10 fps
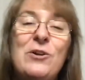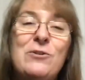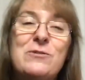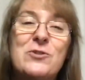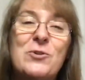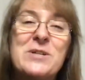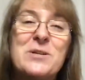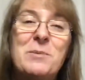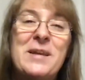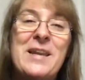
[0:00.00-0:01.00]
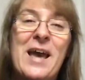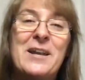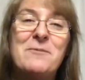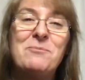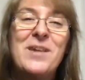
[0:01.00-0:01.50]
new stories are being
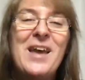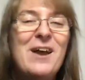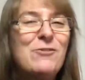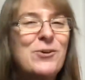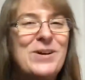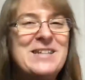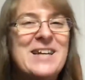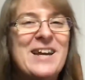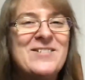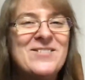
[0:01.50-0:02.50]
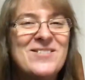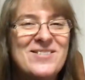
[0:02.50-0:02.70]
added. Have a great day.